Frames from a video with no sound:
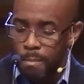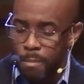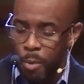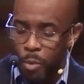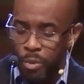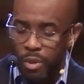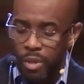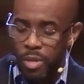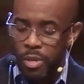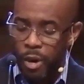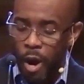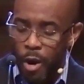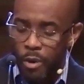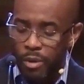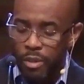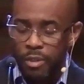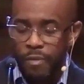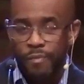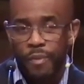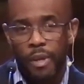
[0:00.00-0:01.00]
But when the
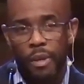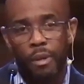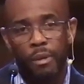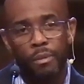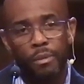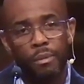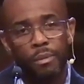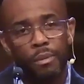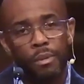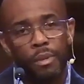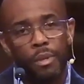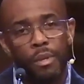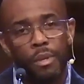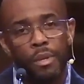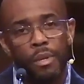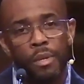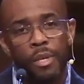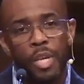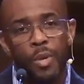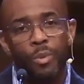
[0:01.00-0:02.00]
darkness fell,
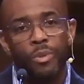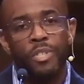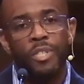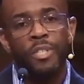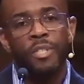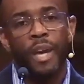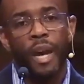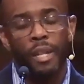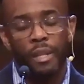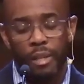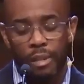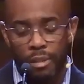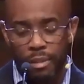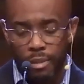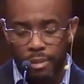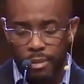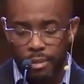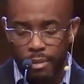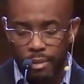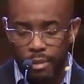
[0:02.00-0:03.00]
he was
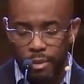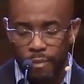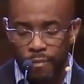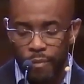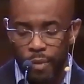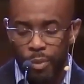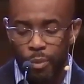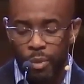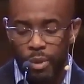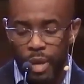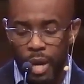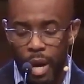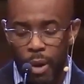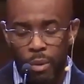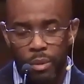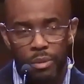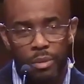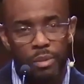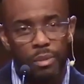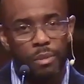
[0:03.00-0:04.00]
silent for three
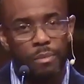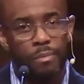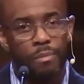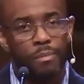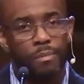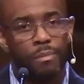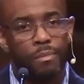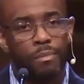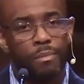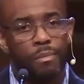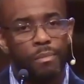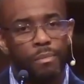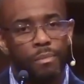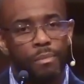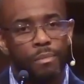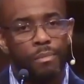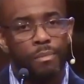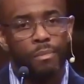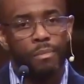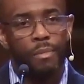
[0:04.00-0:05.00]
hours.
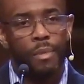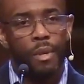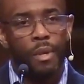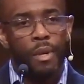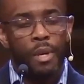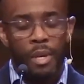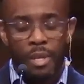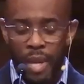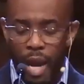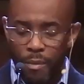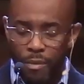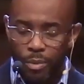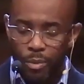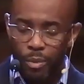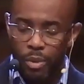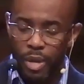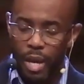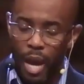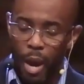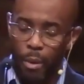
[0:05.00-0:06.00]
And after
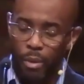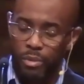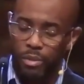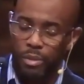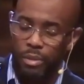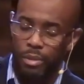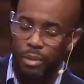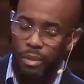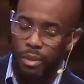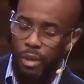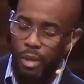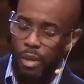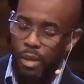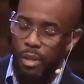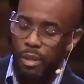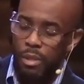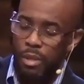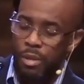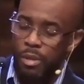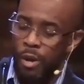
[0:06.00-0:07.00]
three hours,
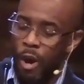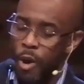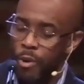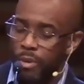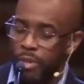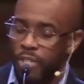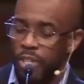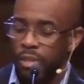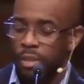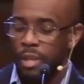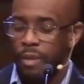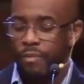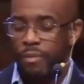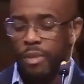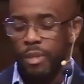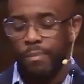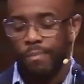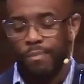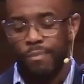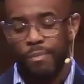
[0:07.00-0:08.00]
the darkness
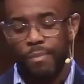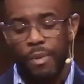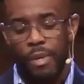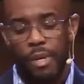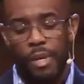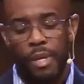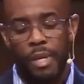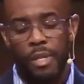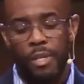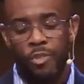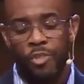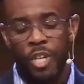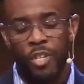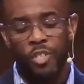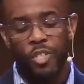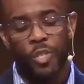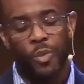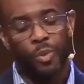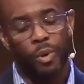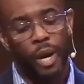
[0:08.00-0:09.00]
lifted, and
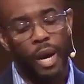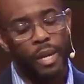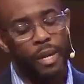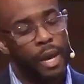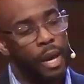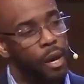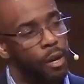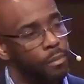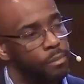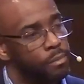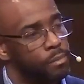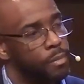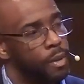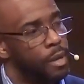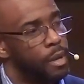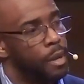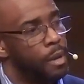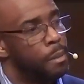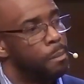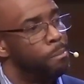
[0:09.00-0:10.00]
Jesus cried out,
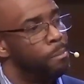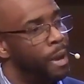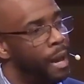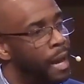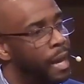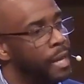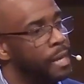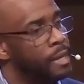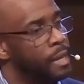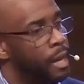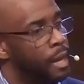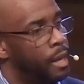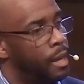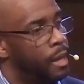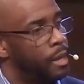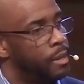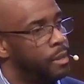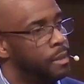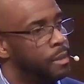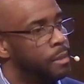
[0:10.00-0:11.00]
My
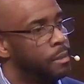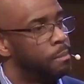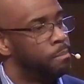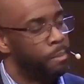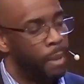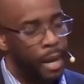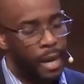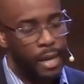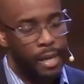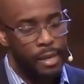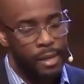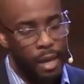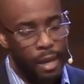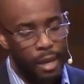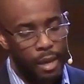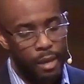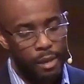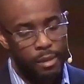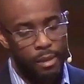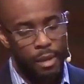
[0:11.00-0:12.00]
God, my
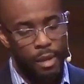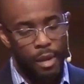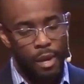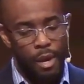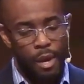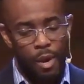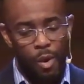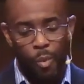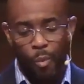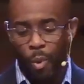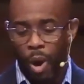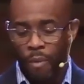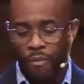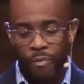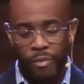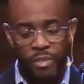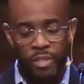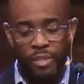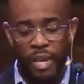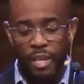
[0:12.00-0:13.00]
God, why have
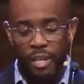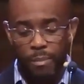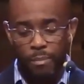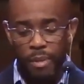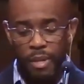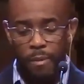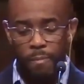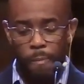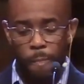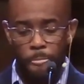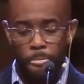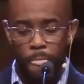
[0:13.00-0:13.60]
you forsaken me?